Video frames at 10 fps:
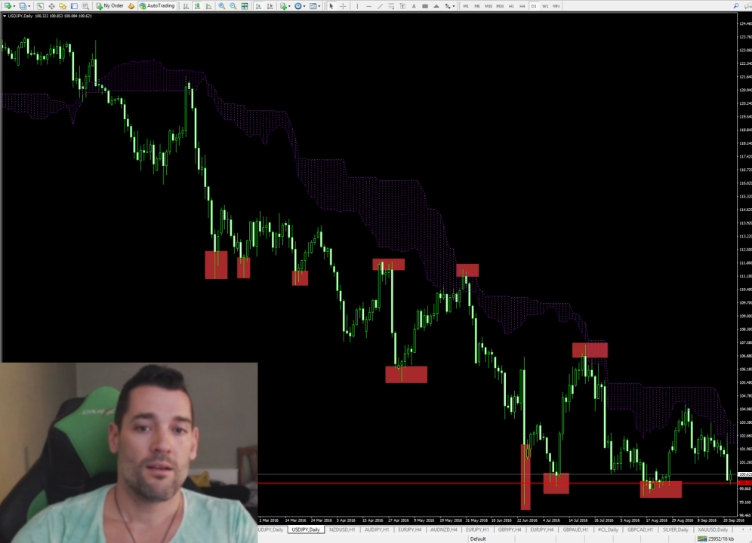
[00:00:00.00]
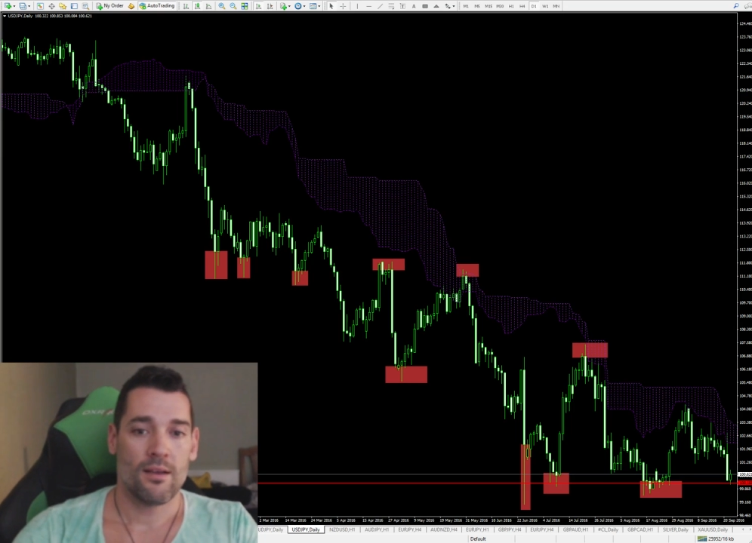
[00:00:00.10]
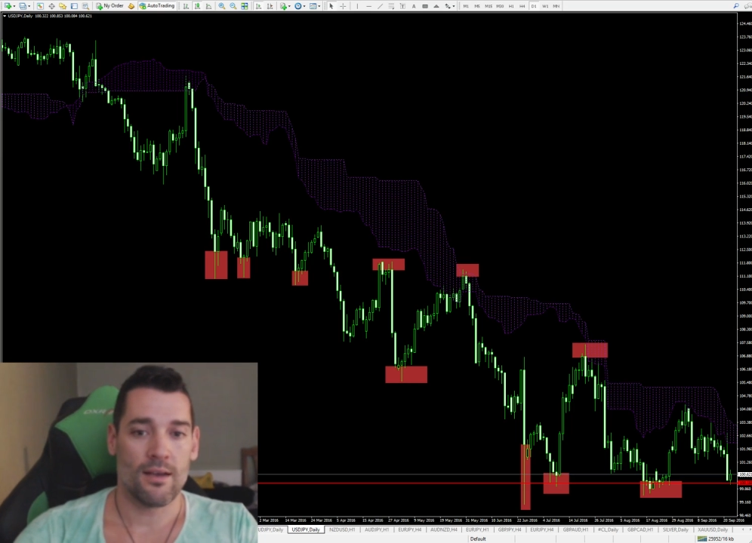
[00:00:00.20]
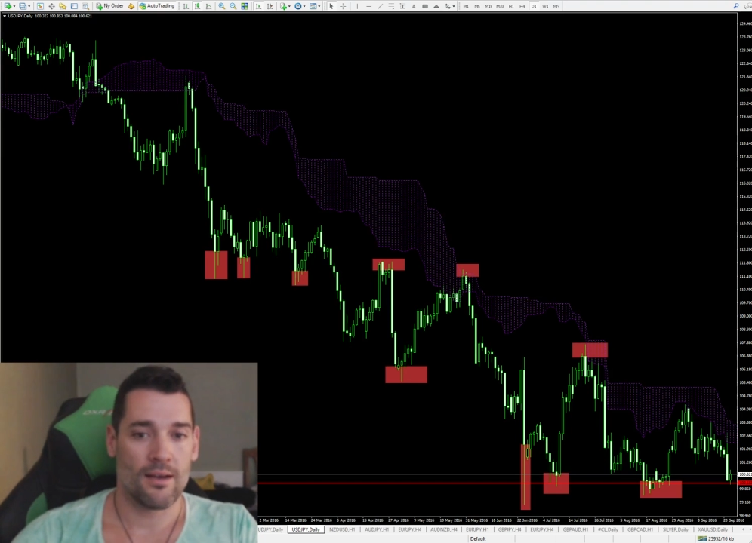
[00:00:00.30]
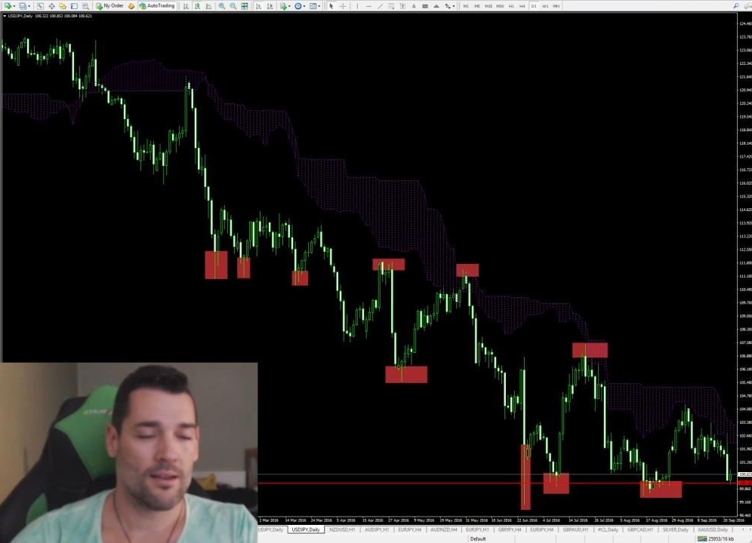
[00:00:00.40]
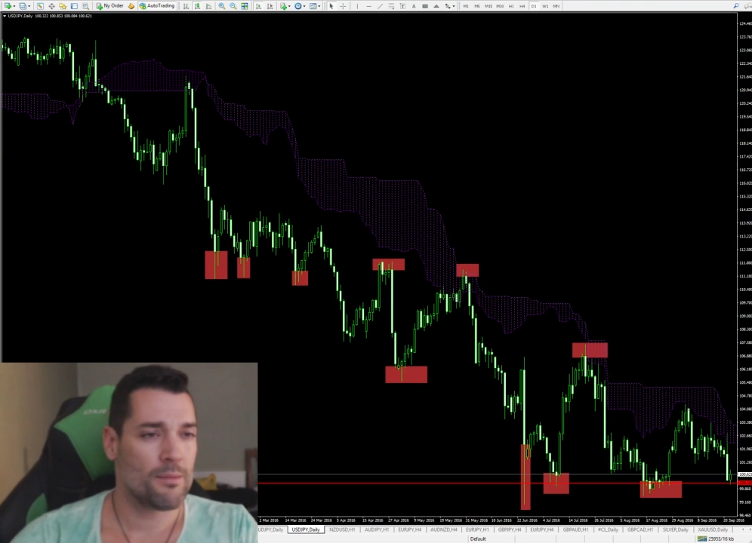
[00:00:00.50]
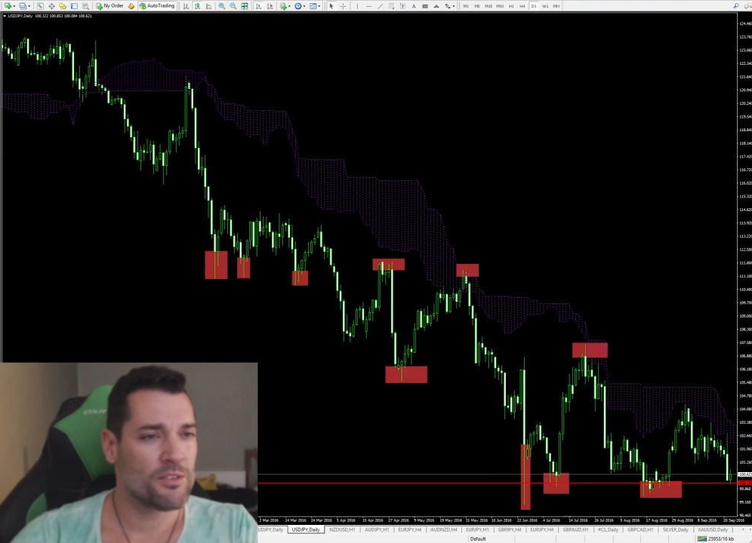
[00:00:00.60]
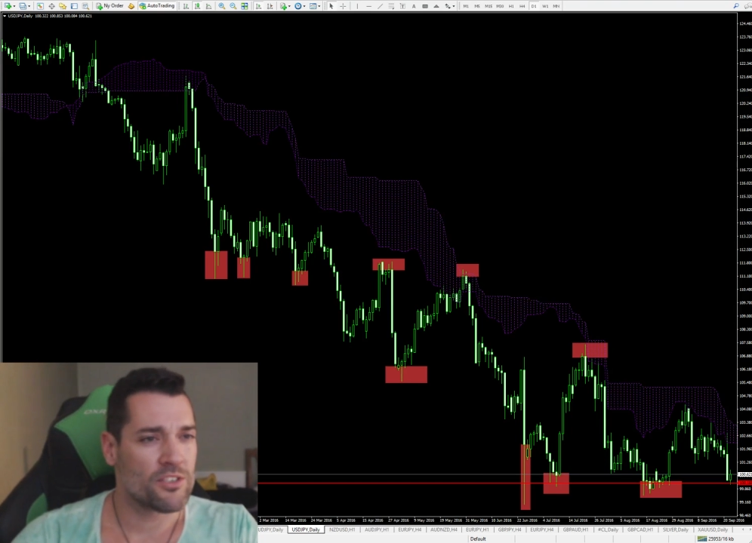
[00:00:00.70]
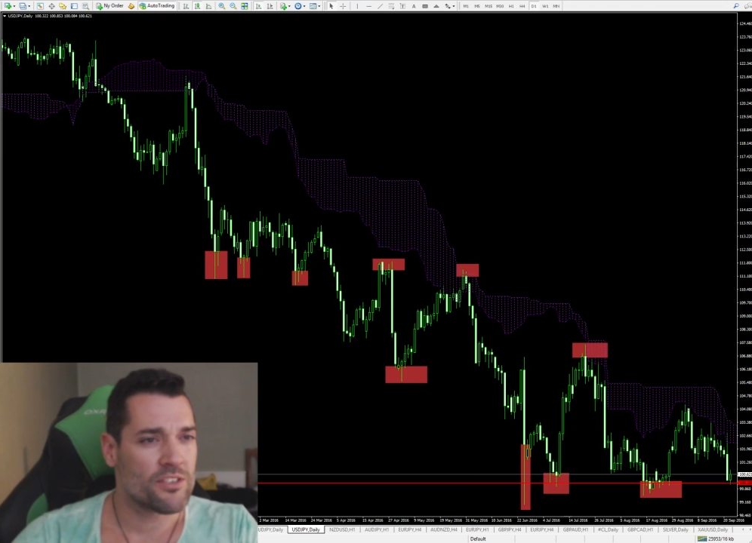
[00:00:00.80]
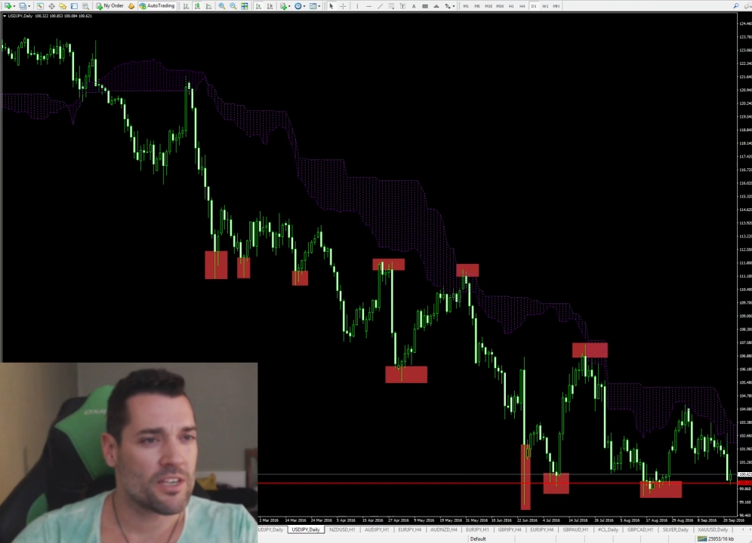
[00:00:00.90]
Let me
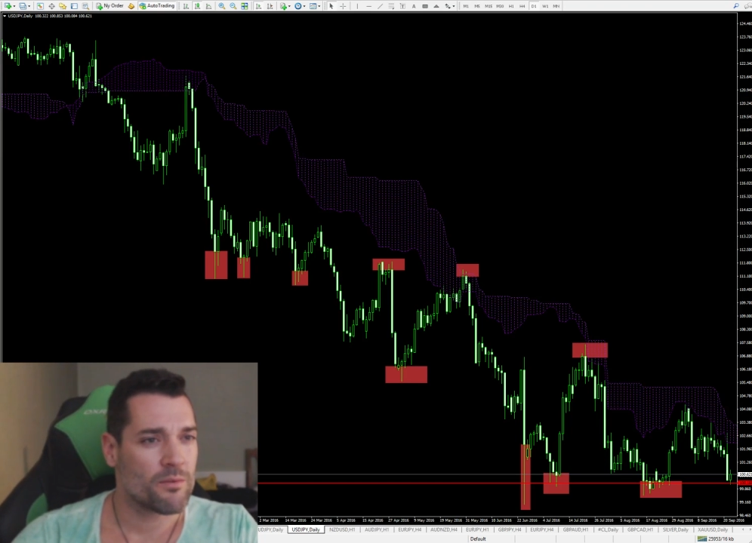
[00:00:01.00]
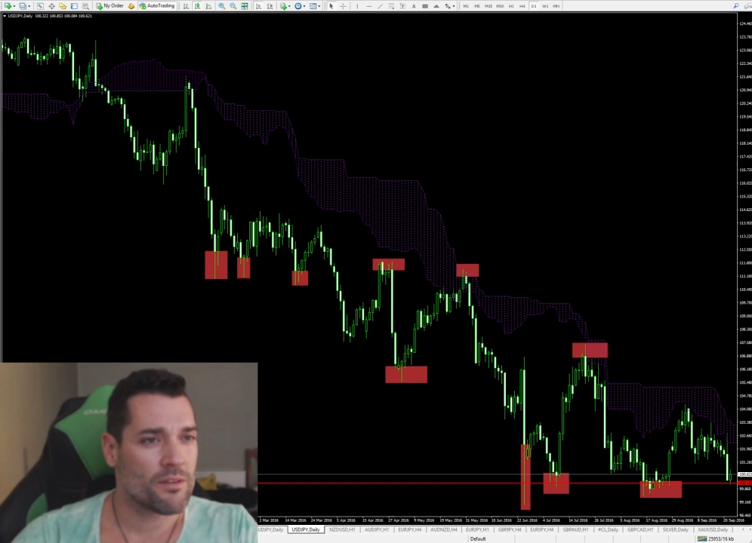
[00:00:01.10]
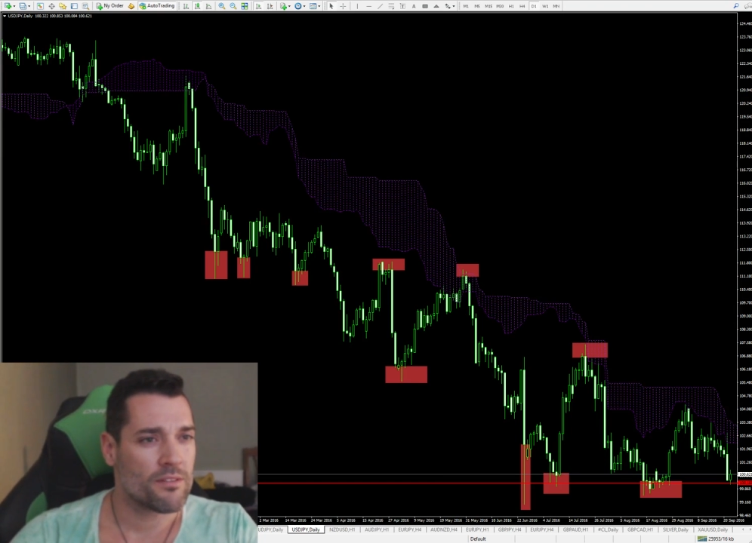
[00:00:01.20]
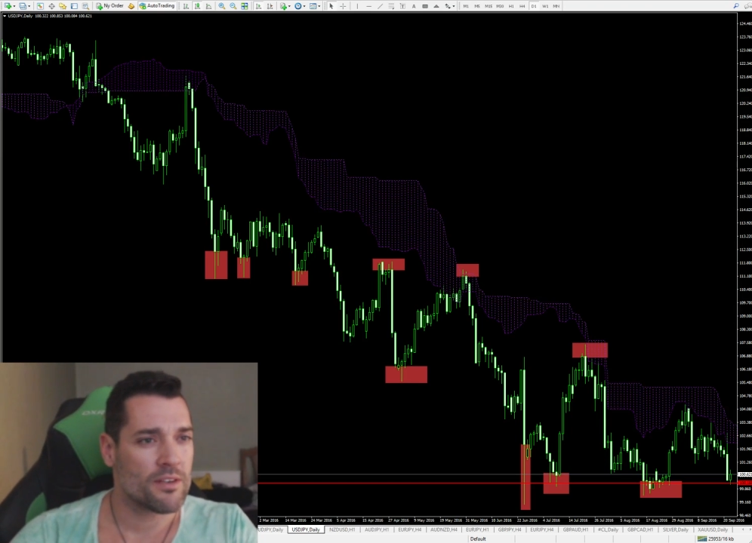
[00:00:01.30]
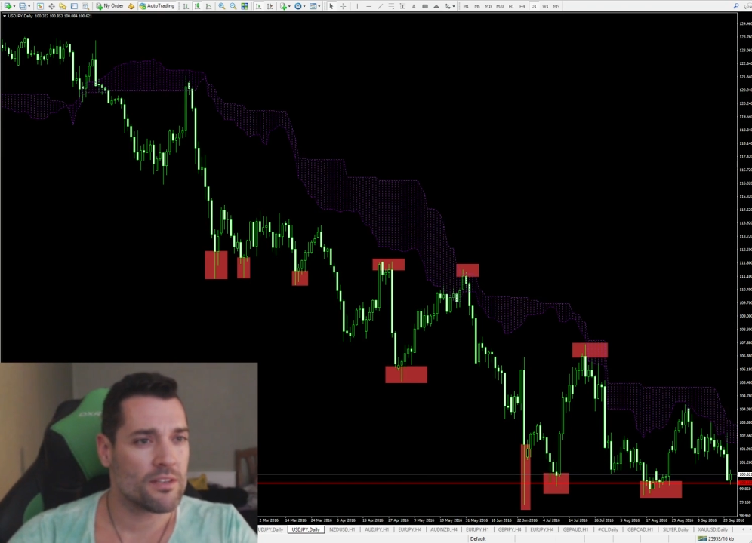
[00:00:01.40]
just check one thing.